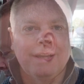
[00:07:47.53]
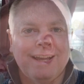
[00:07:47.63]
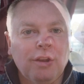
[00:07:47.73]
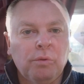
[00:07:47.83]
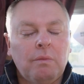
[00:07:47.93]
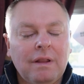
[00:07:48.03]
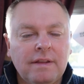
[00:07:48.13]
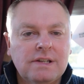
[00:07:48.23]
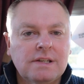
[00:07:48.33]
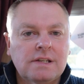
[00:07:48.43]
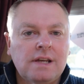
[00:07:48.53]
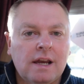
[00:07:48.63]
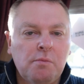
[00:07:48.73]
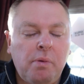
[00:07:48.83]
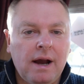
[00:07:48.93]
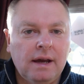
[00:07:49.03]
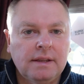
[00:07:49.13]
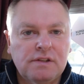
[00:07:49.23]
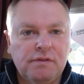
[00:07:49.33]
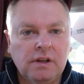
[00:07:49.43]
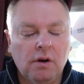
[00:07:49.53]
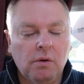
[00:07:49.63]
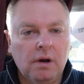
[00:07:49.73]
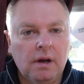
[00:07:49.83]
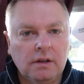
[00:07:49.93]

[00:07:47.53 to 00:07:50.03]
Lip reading: Hello, well, this is the second part of this video.